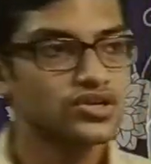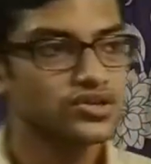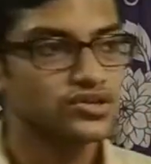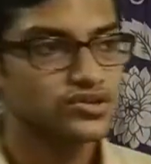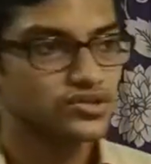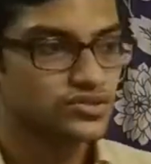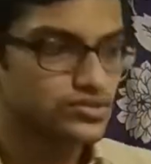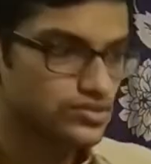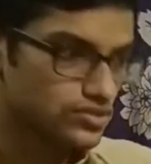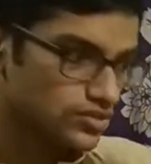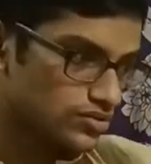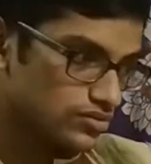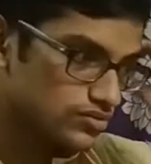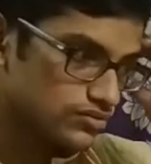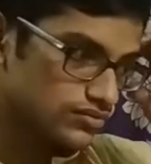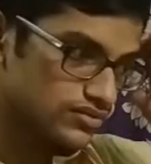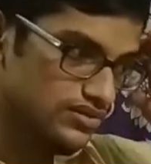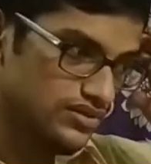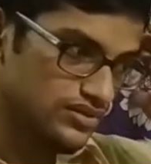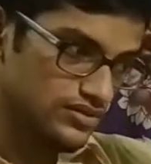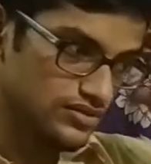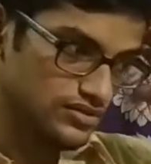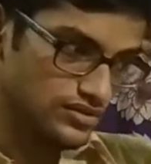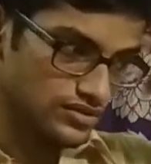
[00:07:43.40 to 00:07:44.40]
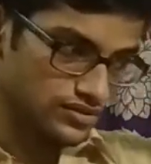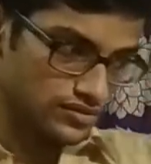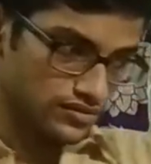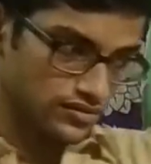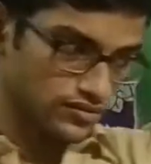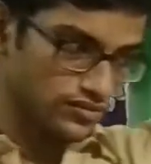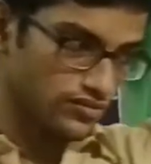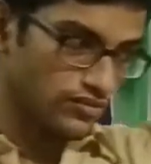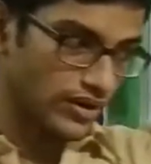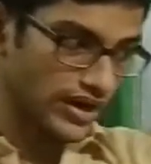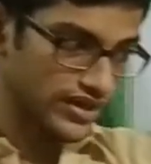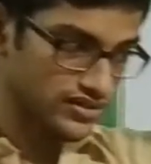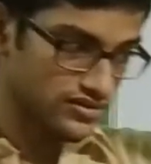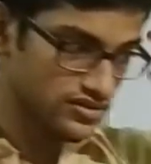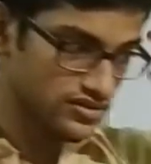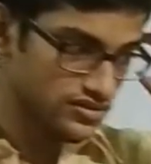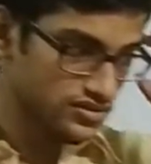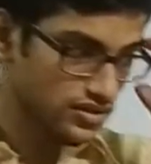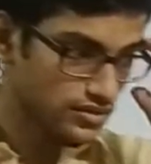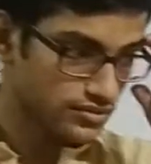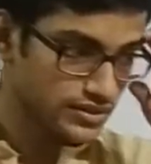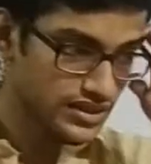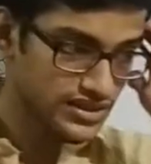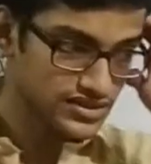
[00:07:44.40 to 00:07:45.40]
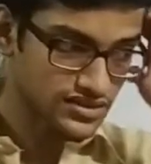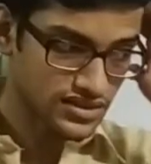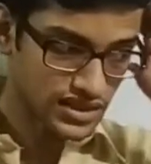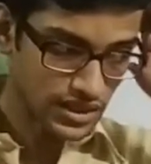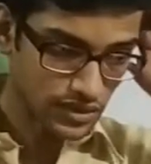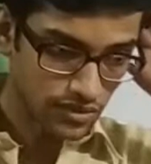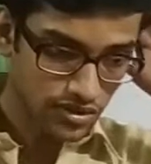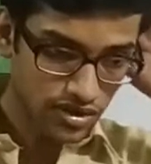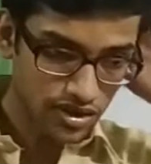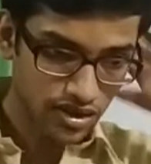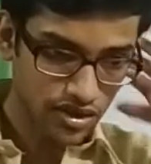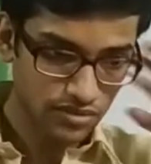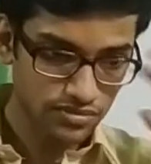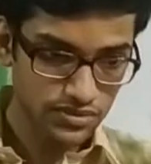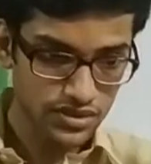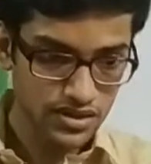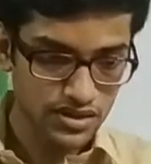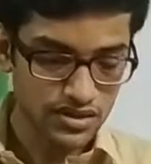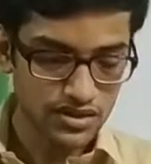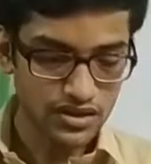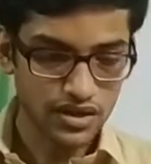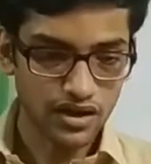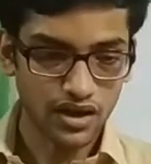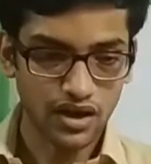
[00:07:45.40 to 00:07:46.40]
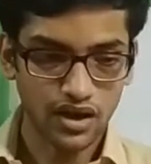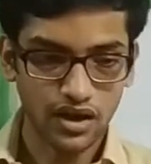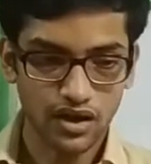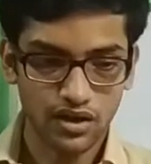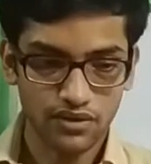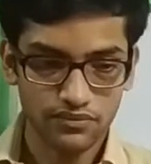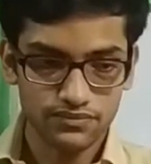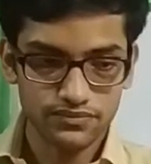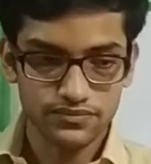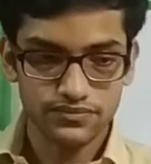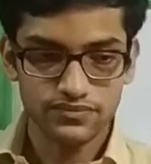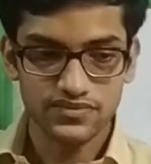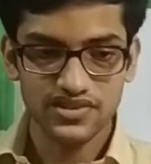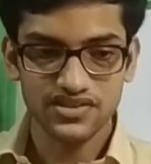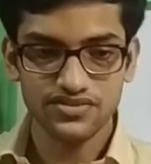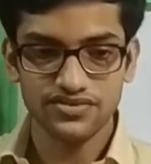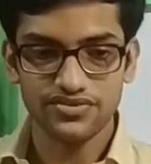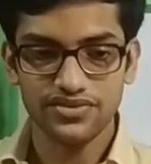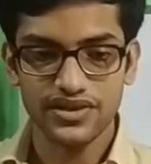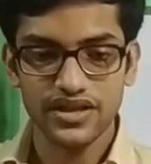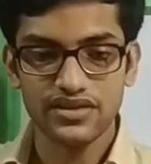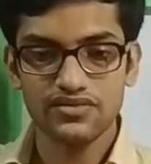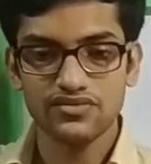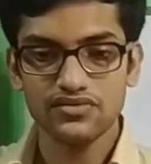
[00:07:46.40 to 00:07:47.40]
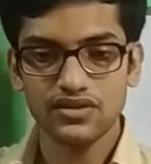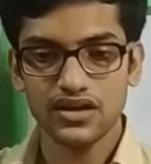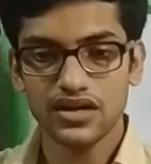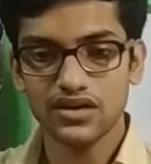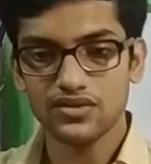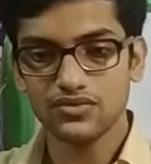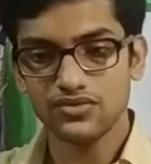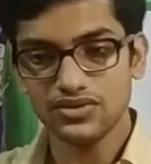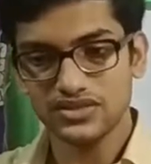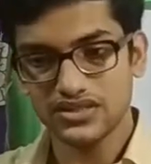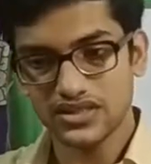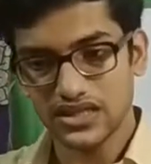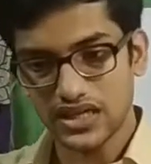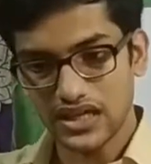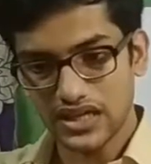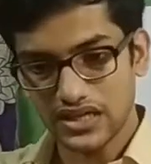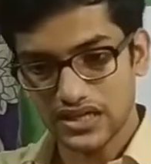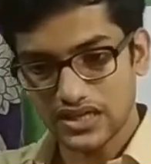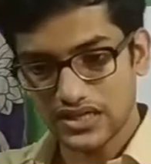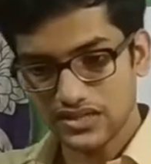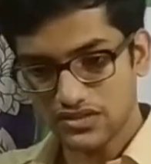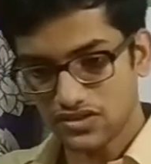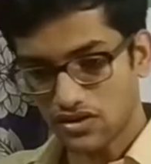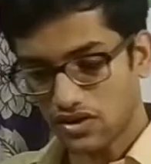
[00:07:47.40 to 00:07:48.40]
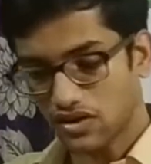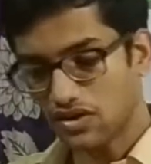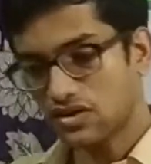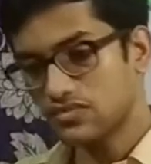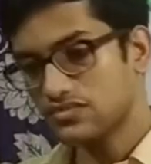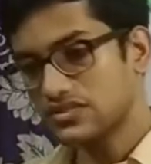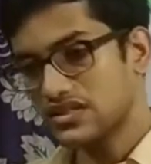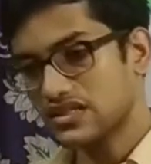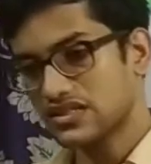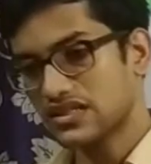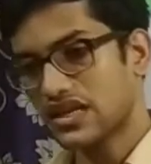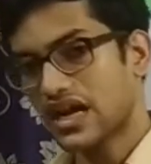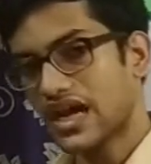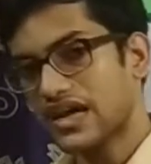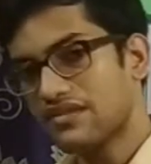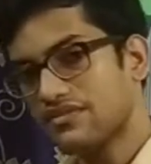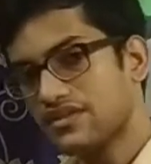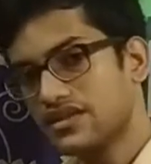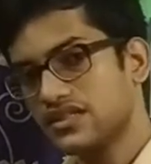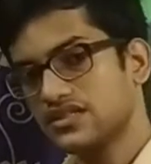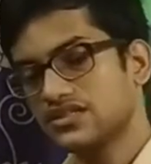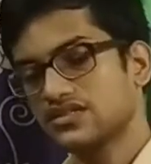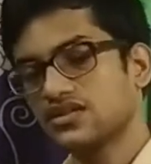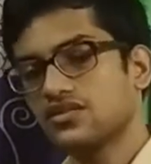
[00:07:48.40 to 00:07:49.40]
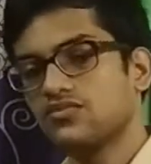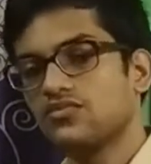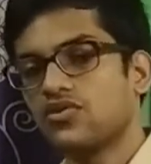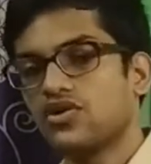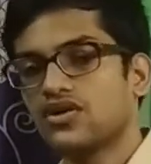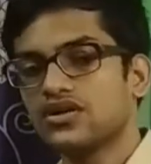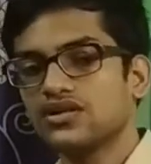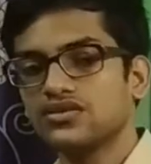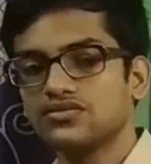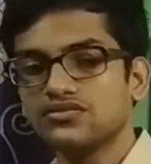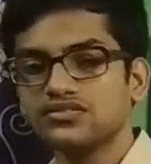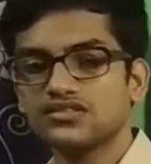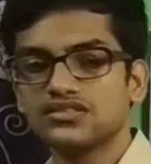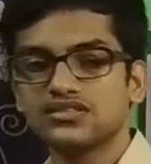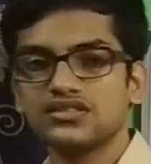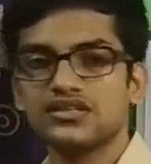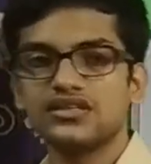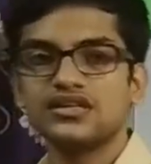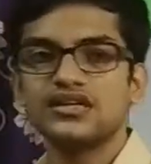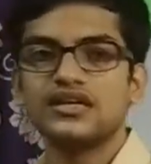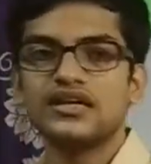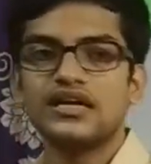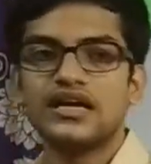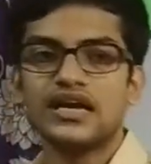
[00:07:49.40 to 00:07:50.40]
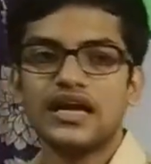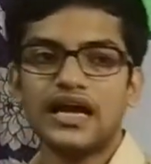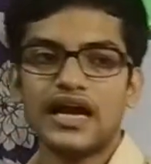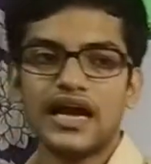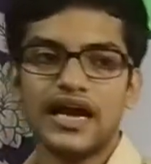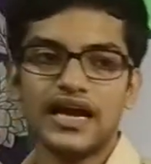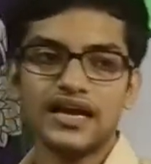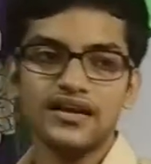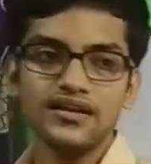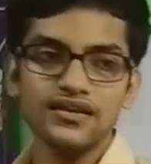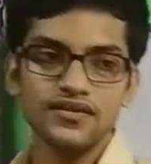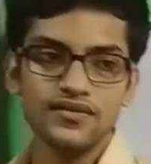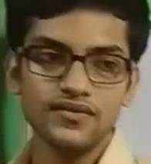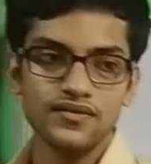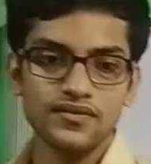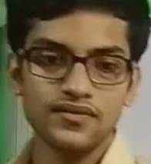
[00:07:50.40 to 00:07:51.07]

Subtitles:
So Microsoft has developed a framework which contains all of these libraries or modules, and